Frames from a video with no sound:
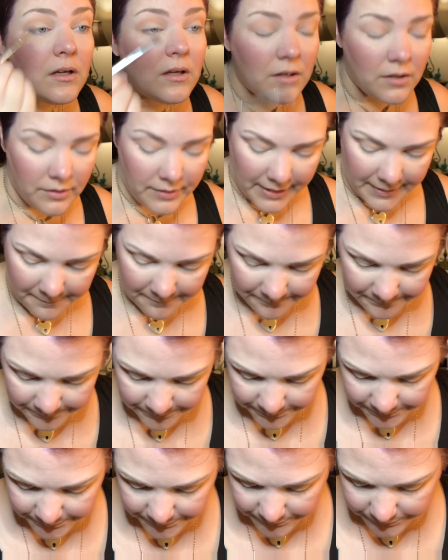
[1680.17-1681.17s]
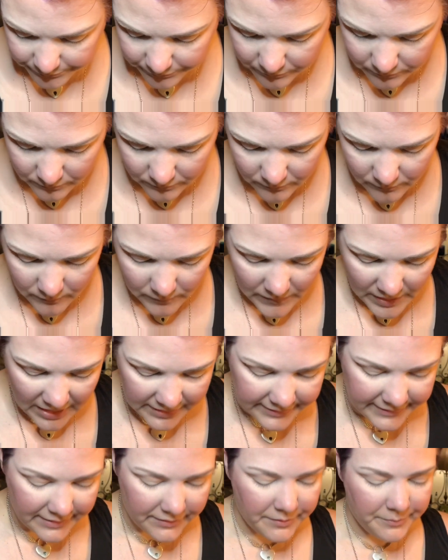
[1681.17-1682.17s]
Okay.
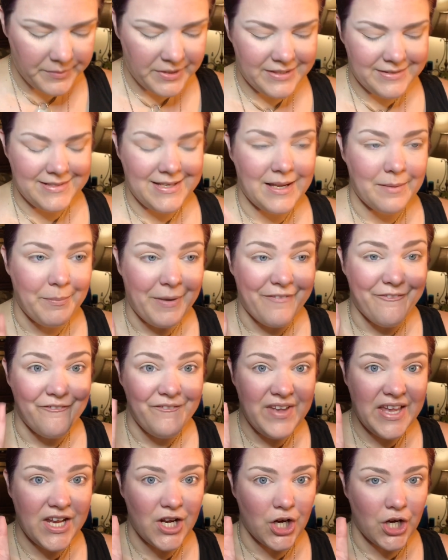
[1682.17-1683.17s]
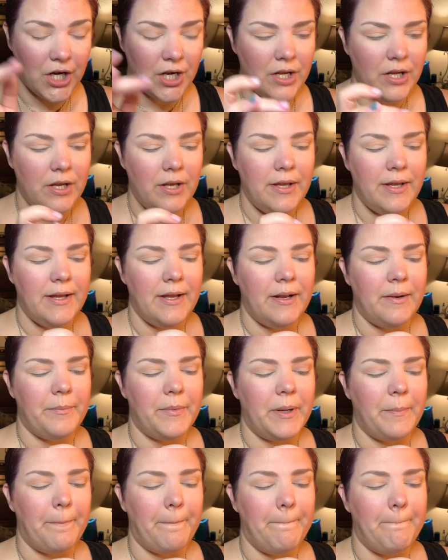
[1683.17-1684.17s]
Now I'm gonna take my finger and I'm
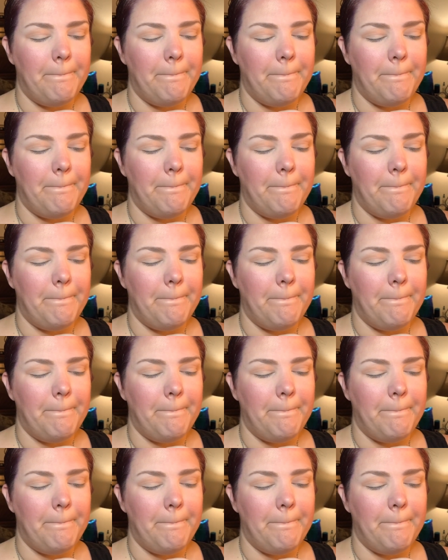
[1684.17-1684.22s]
gonna